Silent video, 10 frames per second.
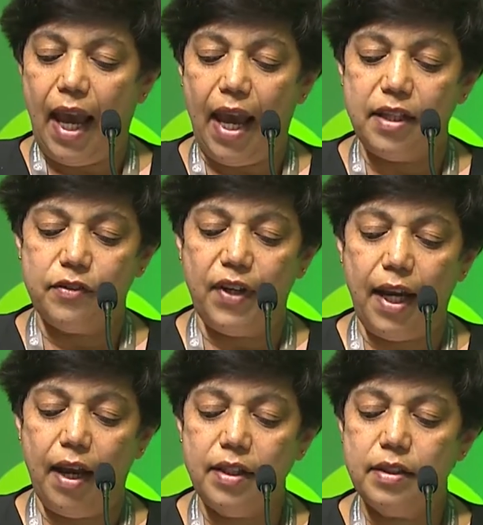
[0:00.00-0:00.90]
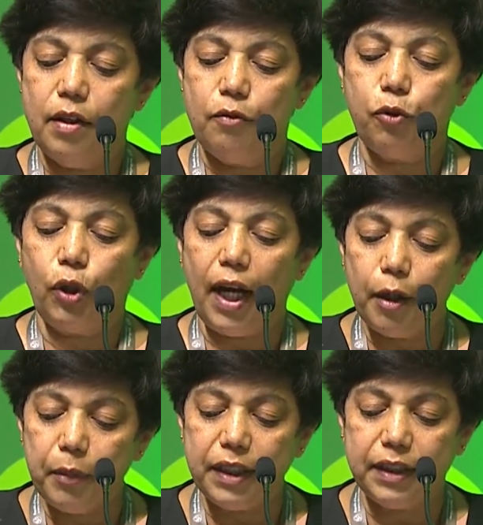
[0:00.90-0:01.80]
as well as for
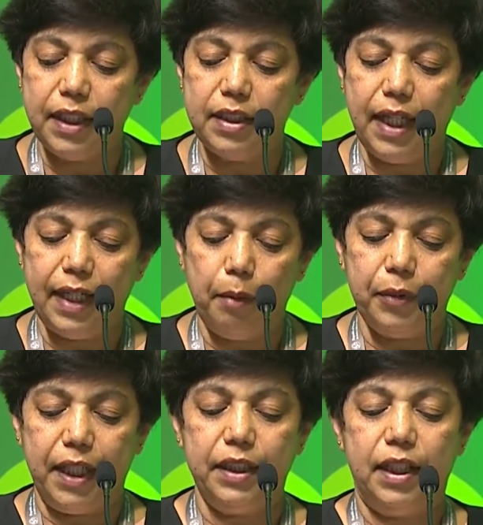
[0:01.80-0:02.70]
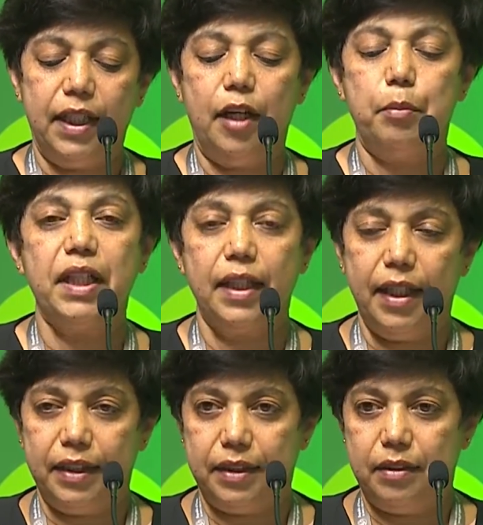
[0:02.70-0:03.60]
climate change adaptation and
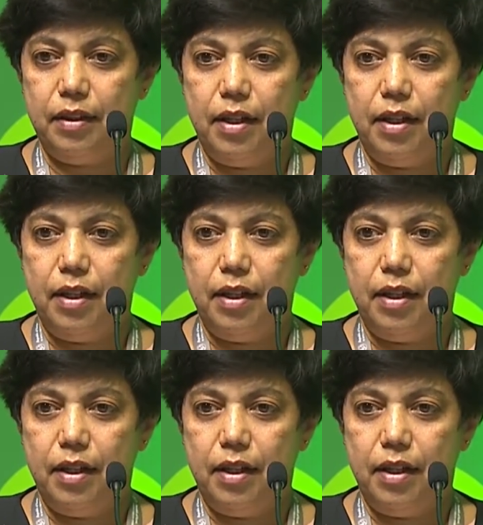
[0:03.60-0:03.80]
mitigation.